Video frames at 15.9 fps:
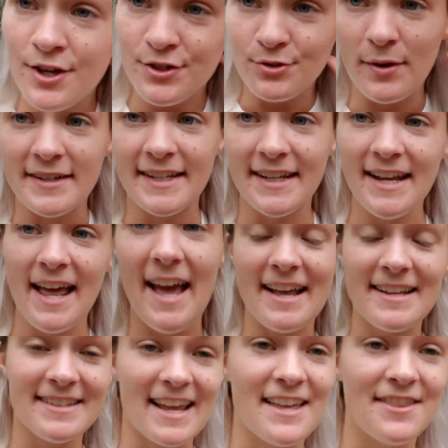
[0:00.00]
So I did
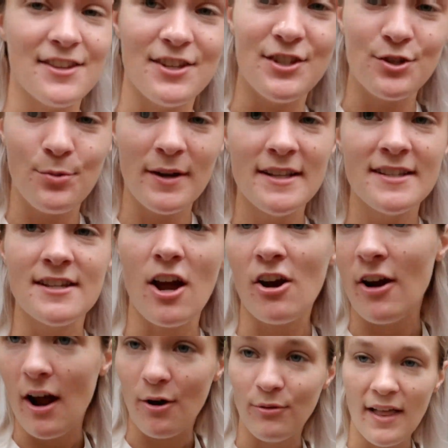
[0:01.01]
ask, and the twins
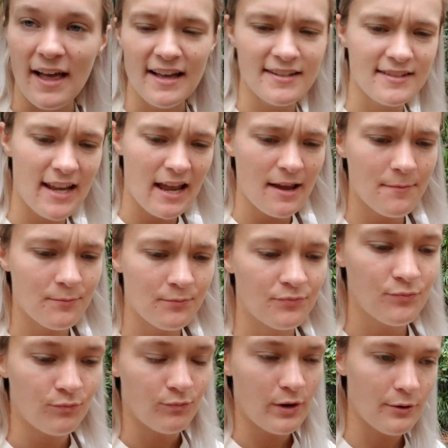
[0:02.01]
are out. Last time
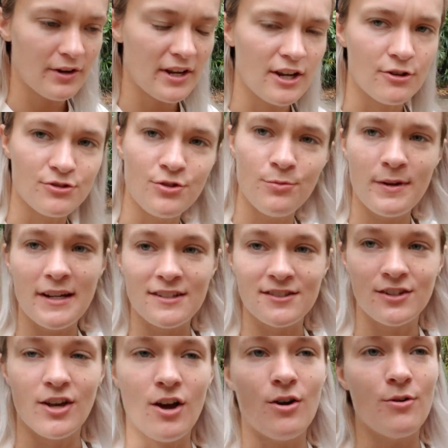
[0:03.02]
we were here 2 weeks
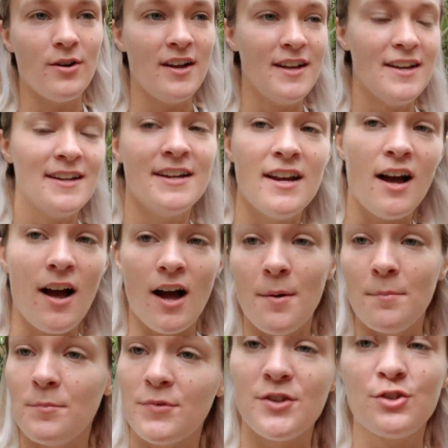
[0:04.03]
ago,
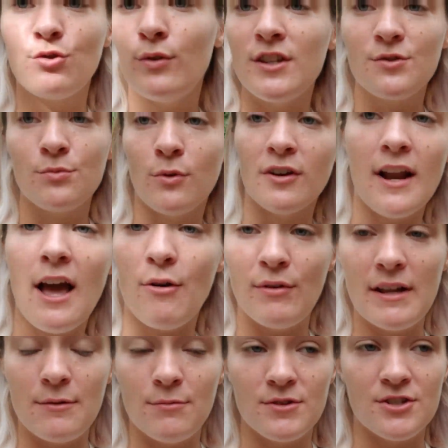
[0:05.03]
twins weren't
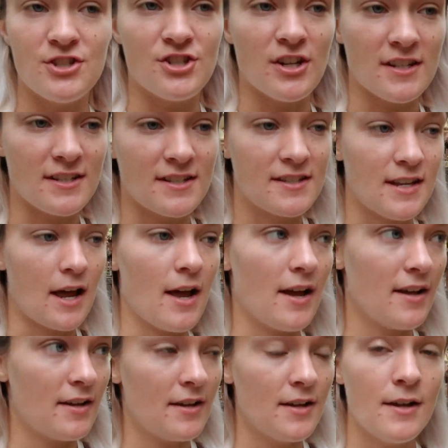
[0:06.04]
out. It was just
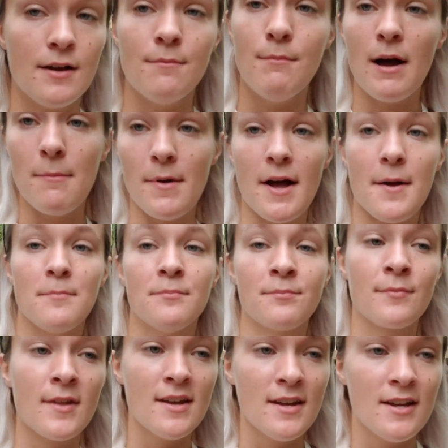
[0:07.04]
Mama.
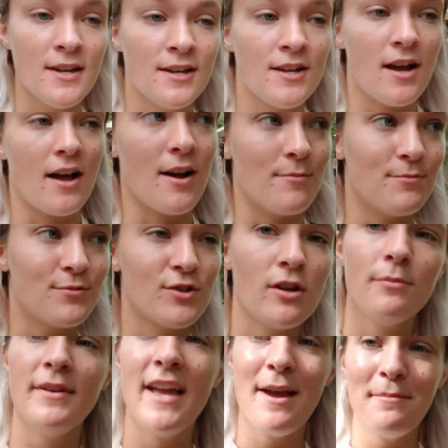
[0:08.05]
So I'll
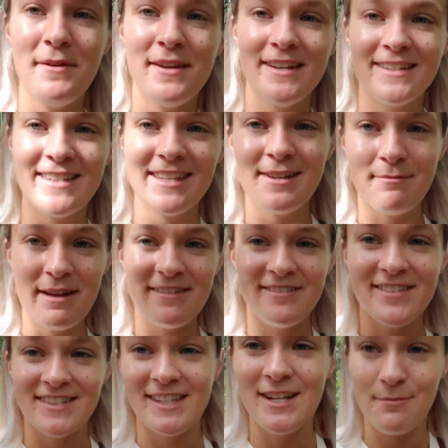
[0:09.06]
be happy to see them. I
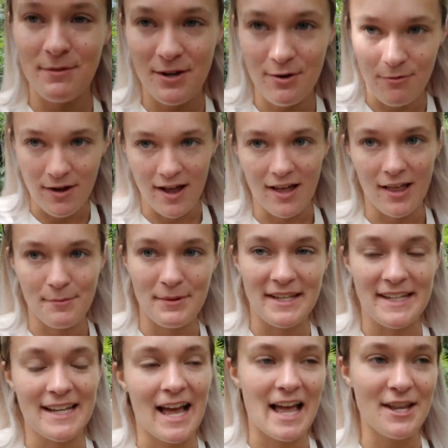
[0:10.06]
haven't seen them in a while. I
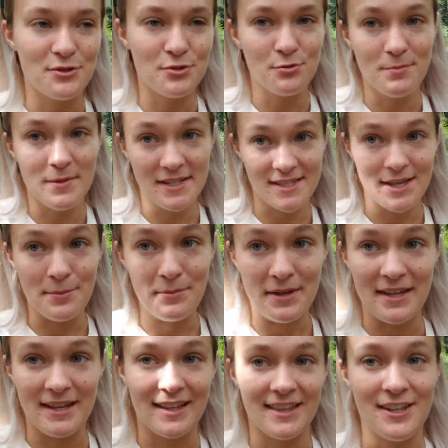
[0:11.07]
mean, I do miss them
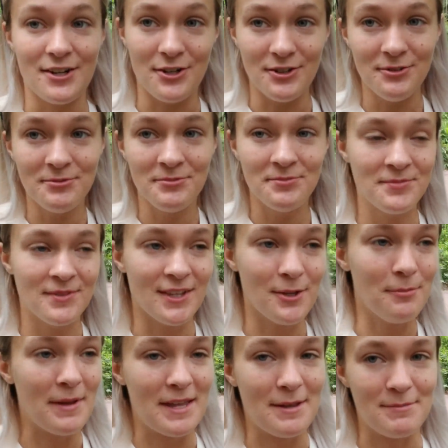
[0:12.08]
being little
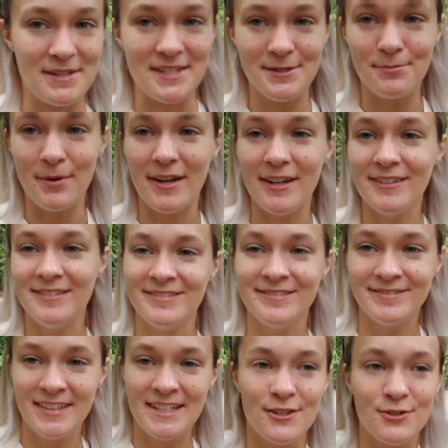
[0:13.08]
babies, but
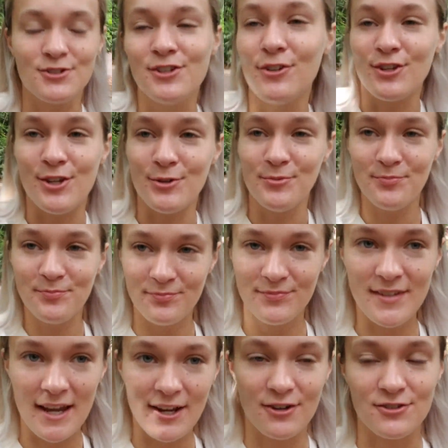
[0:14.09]
they're still cute.
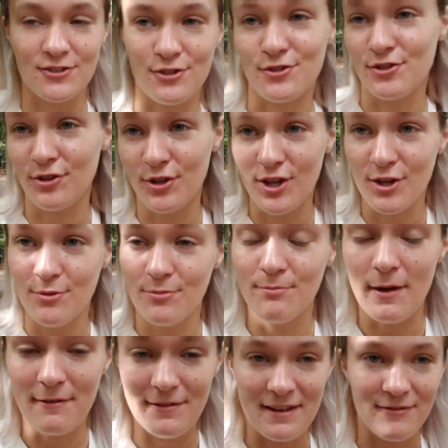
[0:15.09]
Tigers are still cute.
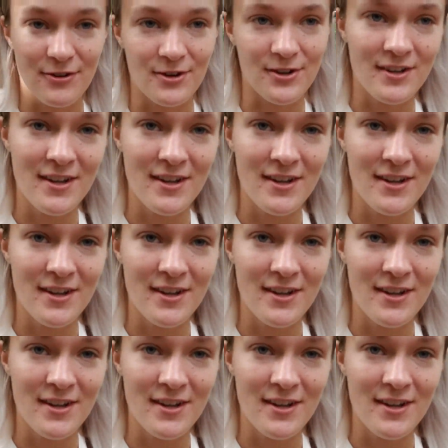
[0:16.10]
My favorite.